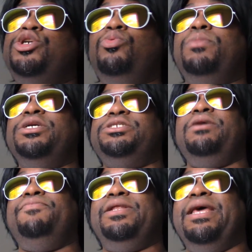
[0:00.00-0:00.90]
too much
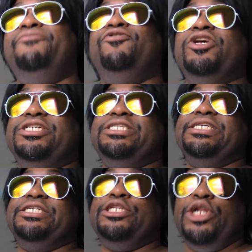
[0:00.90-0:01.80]
of a difference,
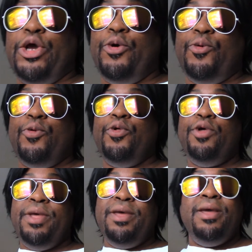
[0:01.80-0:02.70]
just new.
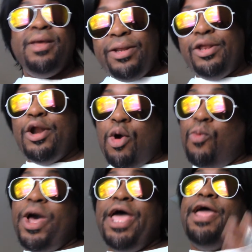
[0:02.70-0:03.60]
You know
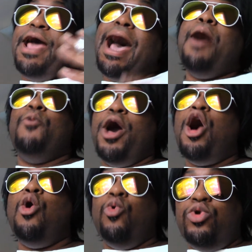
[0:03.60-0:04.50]
what? I would
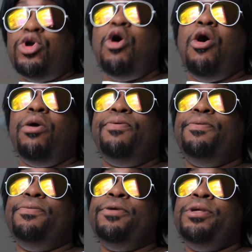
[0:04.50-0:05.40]
hold off
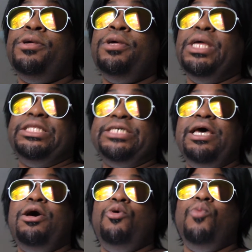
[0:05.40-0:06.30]

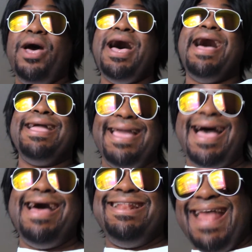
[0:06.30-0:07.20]
until what I
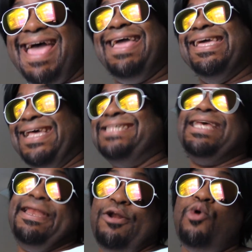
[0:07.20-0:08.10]
got that
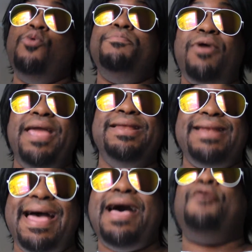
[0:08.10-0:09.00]
isn't new break
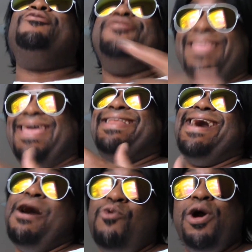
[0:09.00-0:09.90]
down. Then
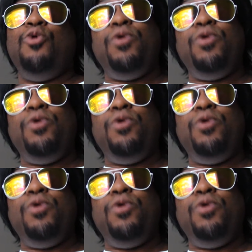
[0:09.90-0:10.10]
I will